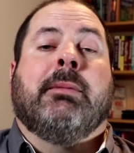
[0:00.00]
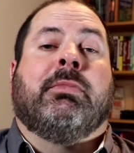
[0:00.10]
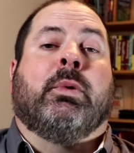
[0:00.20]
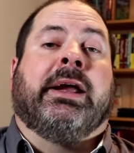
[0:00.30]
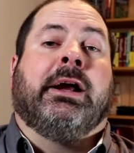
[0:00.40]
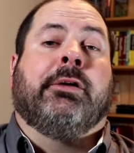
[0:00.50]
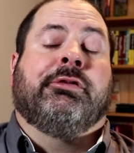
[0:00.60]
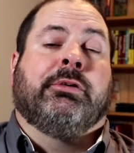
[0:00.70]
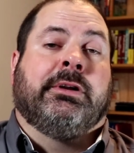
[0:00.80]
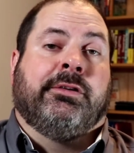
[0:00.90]
But what I
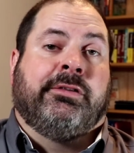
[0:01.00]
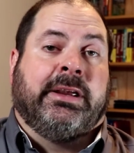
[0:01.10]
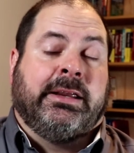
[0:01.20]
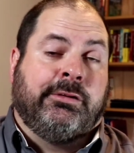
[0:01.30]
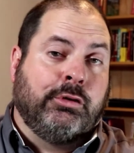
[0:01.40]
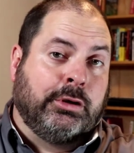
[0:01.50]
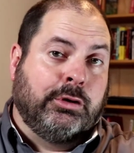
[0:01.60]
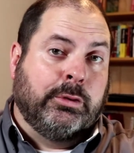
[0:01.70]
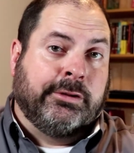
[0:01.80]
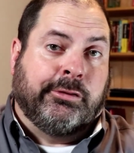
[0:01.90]
also can say is you can
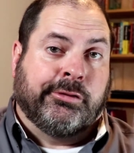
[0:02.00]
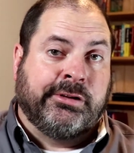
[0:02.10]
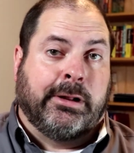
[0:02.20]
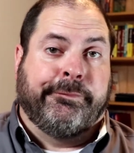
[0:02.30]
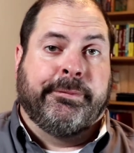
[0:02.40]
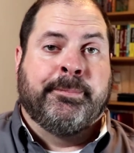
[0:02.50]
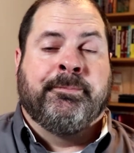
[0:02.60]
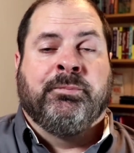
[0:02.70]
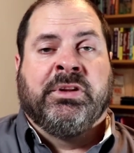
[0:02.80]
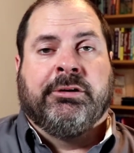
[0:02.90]
do this yourself.
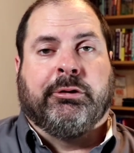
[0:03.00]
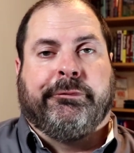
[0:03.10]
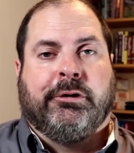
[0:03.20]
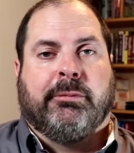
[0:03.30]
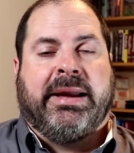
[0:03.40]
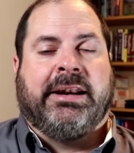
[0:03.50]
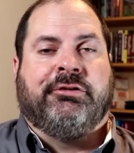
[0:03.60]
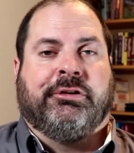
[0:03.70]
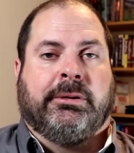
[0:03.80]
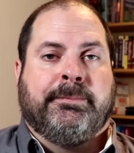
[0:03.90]
So if you're a
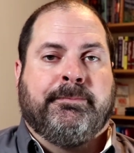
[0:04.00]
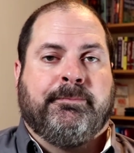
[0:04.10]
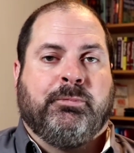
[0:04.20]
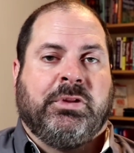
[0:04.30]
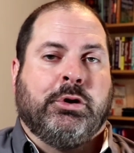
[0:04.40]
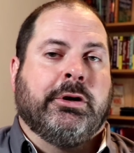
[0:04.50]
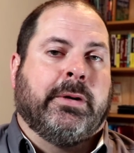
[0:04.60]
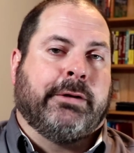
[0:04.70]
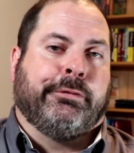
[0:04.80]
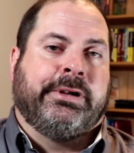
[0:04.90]
manager, you can go
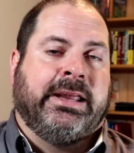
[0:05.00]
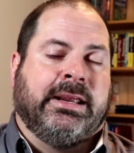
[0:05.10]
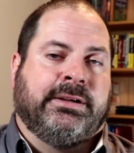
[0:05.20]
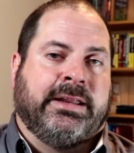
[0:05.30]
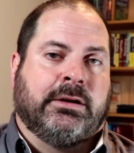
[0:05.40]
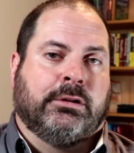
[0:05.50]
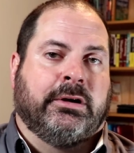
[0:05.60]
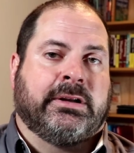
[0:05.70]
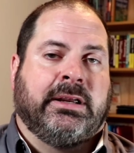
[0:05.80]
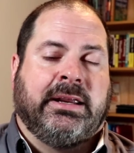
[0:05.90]
every day and take a
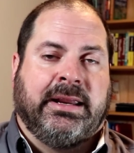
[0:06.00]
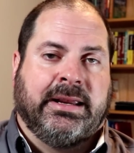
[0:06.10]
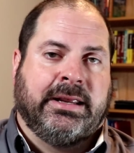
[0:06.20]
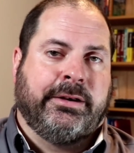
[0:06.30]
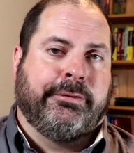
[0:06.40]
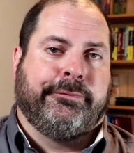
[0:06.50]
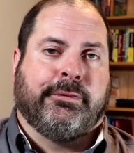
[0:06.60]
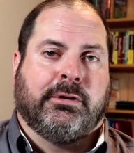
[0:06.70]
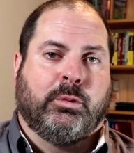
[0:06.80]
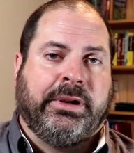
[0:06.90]
look and
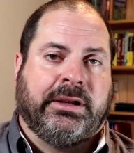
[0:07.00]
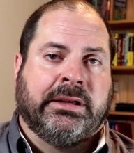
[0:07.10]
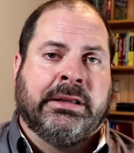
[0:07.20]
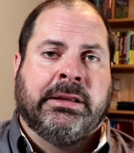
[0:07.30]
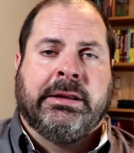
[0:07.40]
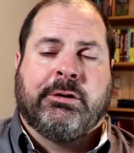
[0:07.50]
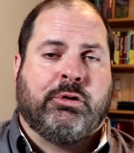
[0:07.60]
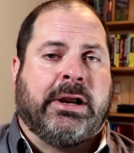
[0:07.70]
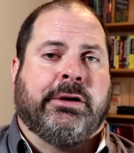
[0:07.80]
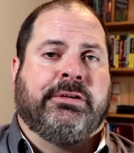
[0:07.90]
for a week,
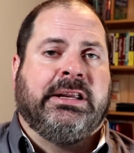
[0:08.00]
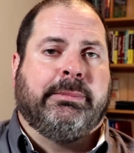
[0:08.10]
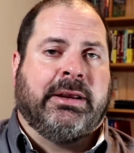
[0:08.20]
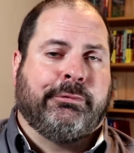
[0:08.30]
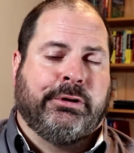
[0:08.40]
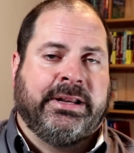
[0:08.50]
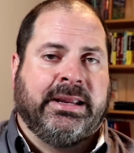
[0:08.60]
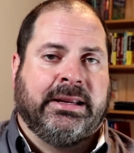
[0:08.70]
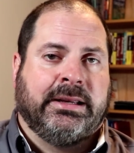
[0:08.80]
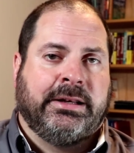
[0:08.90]
track your team every
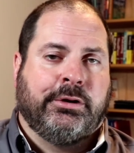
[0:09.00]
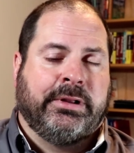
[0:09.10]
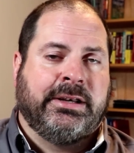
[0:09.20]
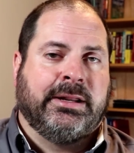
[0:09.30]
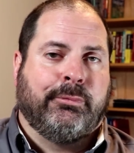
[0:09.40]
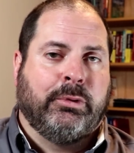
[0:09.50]
day, and you'll end up